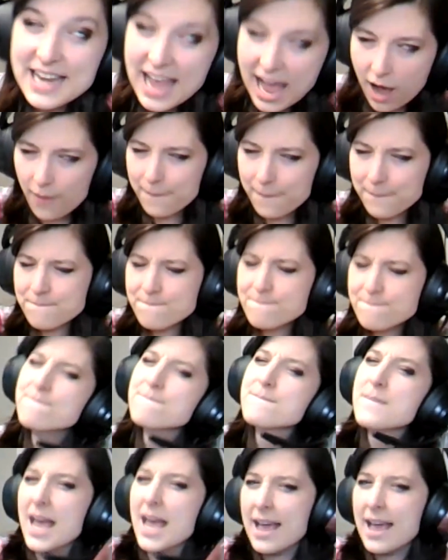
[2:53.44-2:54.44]
Now,
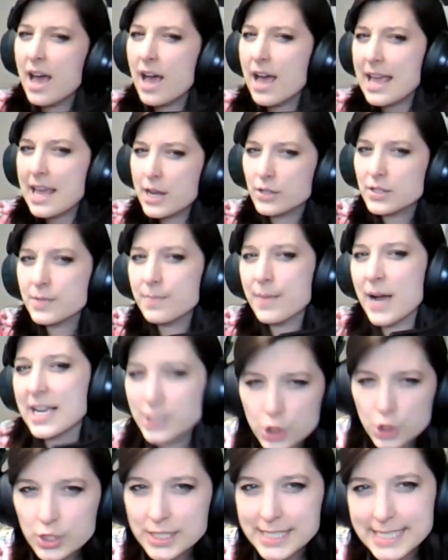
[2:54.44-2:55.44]
here's my
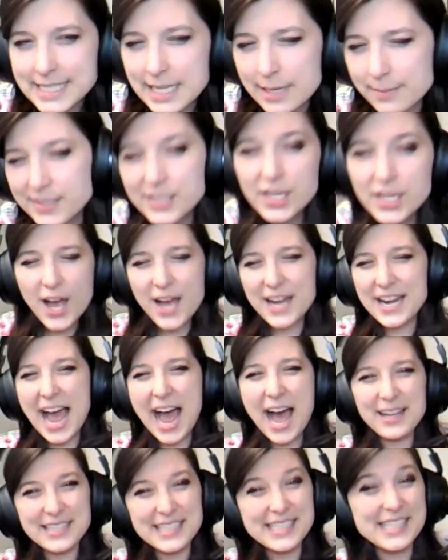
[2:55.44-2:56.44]
juicy tips on
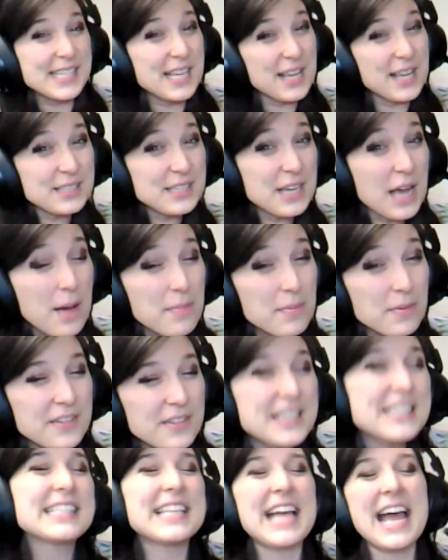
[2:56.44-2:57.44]
how to stay on top of
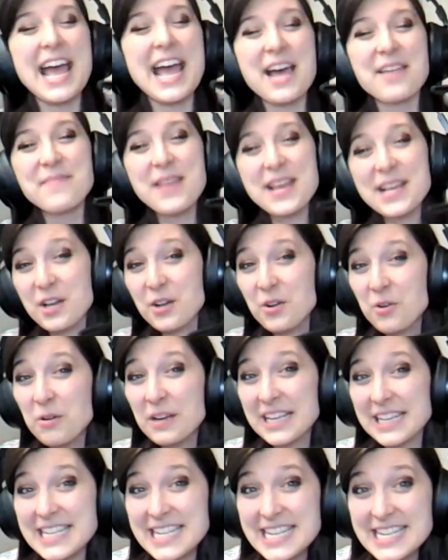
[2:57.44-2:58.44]
this and make it
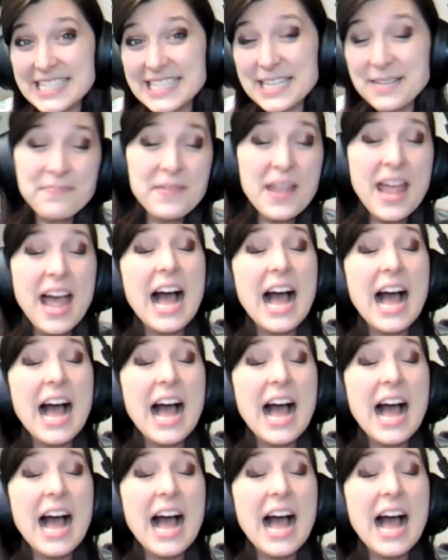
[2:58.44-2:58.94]
quick and easy.